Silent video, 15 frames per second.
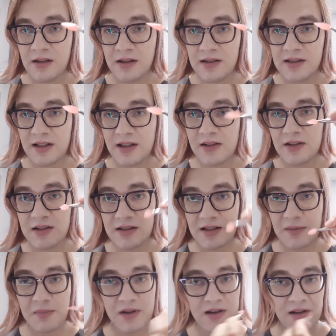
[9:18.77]
So you just
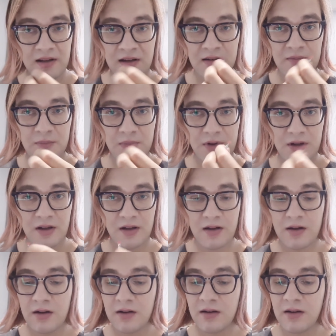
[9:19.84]
dip it in, put it
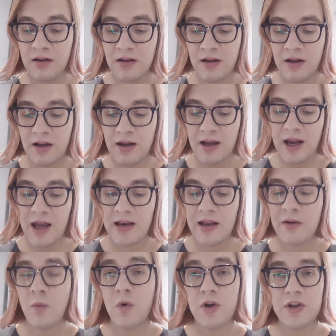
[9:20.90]
on, and
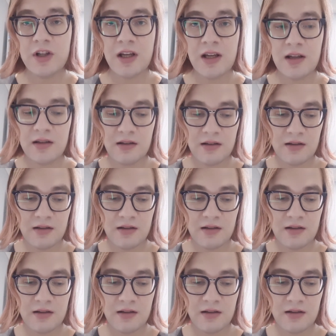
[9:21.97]
then wash it.